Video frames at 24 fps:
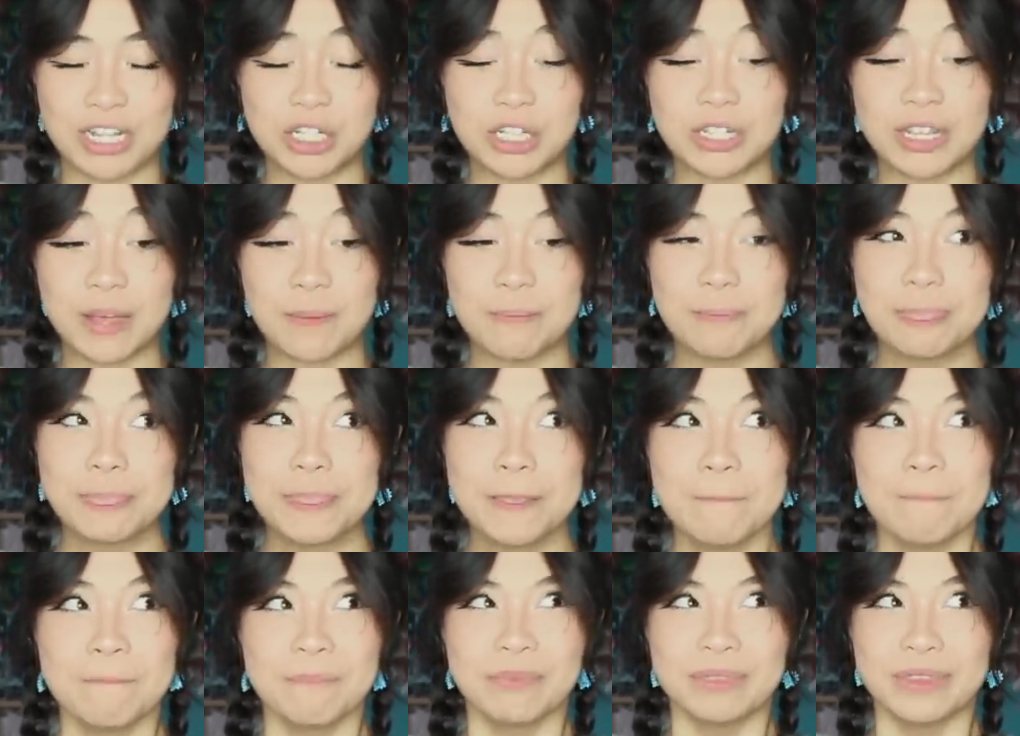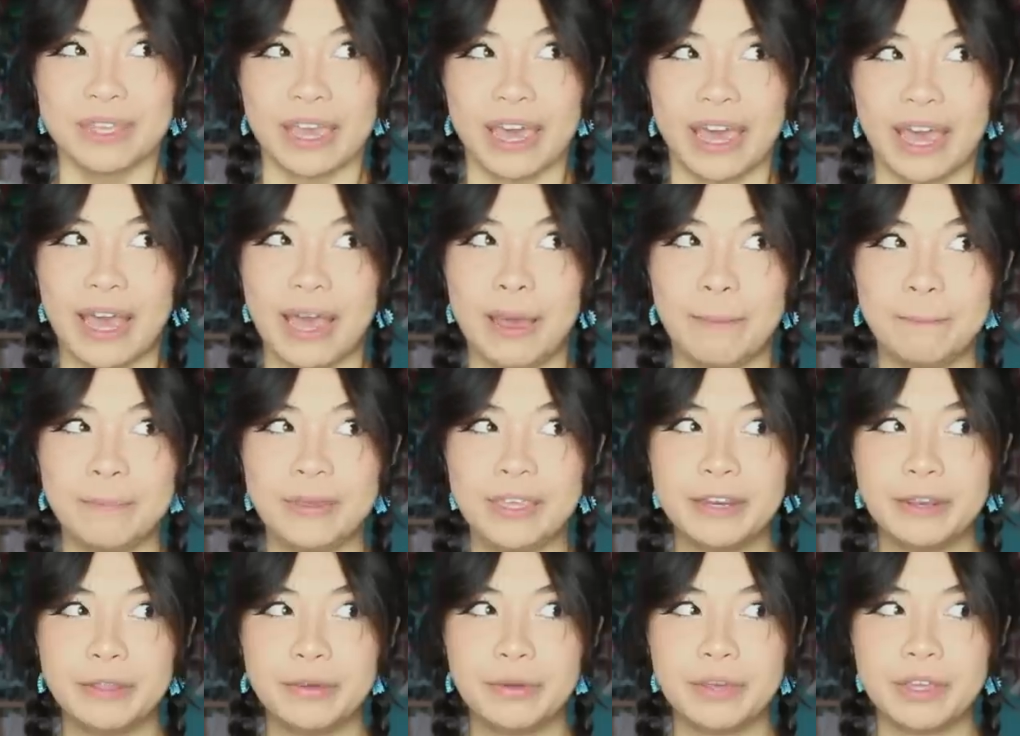And she's like,
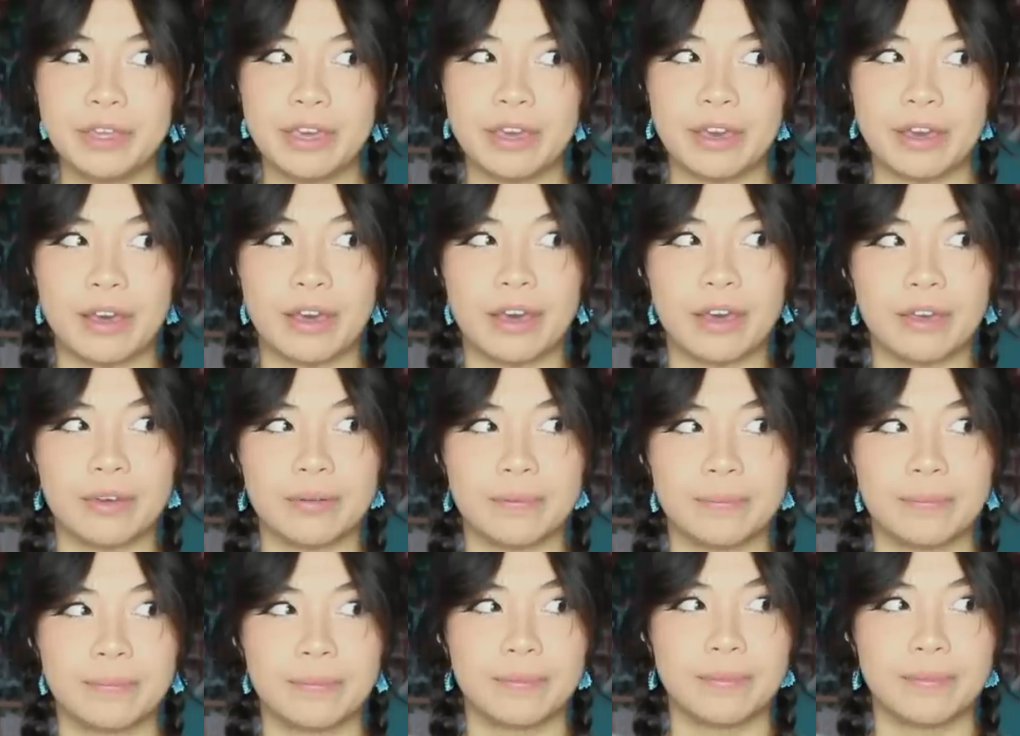Happy New Year.